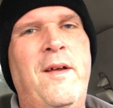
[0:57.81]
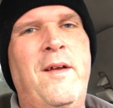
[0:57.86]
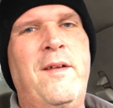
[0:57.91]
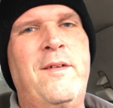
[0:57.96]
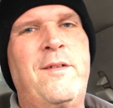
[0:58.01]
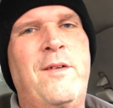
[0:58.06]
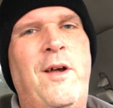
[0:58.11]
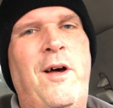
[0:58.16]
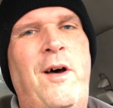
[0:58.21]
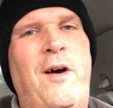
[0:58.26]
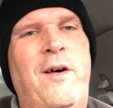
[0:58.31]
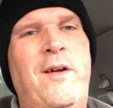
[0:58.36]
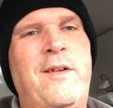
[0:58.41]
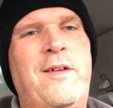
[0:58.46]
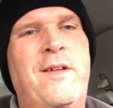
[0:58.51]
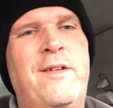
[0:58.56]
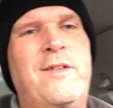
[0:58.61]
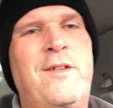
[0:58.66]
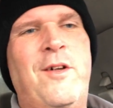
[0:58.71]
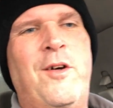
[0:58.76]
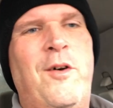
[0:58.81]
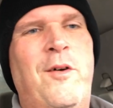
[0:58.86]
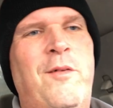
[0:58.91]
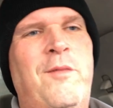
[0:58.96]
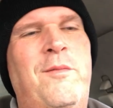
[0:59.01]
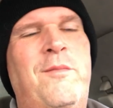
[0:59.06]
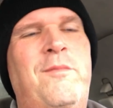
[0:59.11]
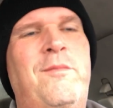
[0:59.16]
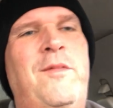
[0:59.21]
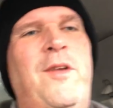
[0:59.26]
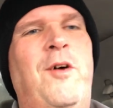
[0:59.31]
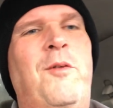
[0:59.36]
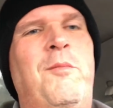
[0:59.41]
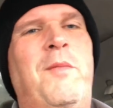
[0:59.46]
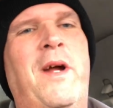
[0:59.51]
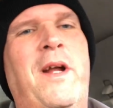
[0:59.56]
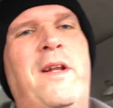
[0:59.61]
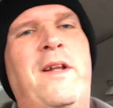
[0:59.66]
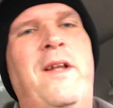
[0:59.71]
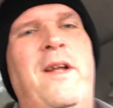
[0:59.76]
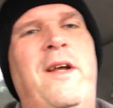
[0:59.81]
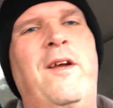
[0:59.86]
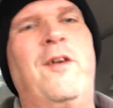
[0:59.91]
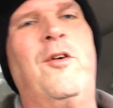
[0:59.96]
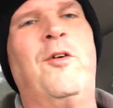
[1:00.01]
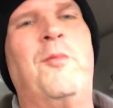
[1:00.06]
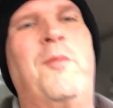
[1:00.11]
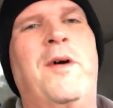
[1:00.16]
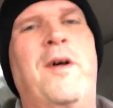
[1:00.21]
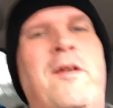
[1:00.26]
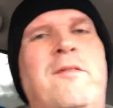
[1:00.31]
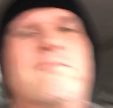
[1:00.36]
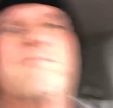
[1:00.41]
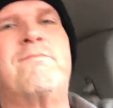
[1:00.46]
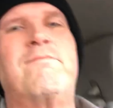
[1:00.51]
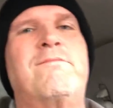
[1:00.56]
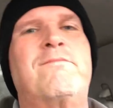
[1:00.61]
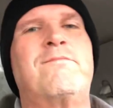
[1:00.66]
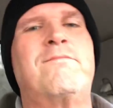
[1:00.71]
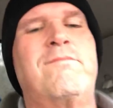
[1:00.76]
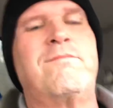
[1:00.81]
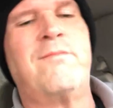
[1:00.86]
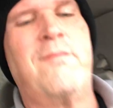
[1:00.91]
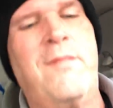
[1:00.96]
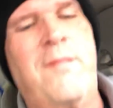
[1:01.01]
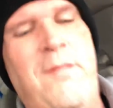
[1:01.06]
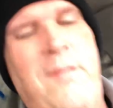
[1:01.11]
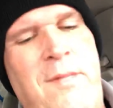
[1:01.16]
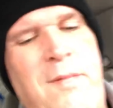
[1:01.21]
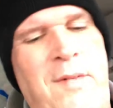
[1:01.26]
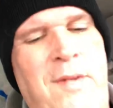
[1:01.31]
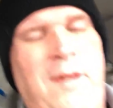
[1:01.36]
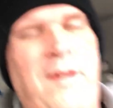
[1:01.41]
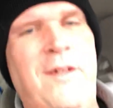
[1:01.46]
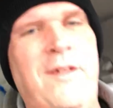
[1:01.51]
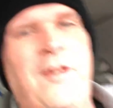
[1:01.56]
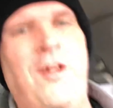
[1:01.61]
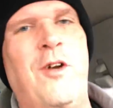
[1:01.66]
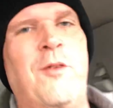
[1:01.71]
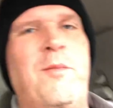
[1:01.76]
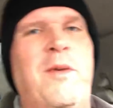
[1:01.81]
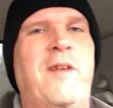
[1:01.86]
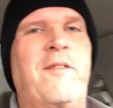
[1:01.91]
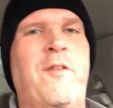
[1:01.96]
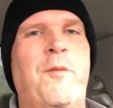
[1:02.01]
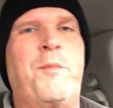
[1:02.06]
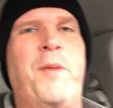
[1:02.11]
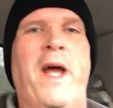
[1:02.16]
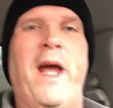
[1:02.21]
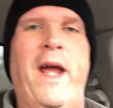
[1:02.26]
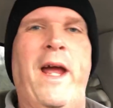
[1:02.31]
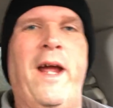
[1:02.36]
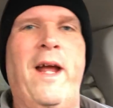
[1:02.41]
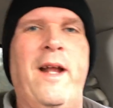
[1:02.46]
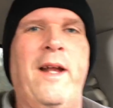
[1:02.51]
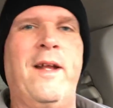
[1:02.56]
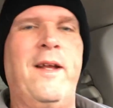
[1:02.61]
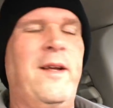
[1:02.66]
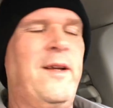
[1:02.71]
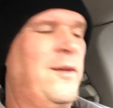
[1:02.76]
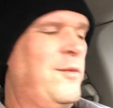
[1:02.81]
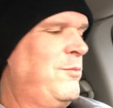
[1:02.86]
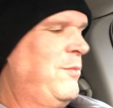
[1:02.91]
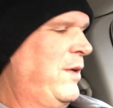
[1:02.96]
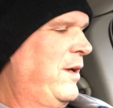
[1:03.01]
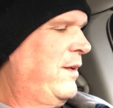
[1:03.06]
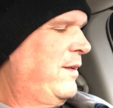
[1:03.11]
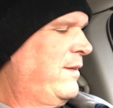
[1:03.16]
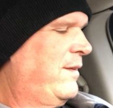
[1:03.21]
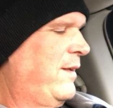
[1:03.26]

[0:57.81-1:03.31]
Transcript: so it's no big deal, but a little bit of a pain. But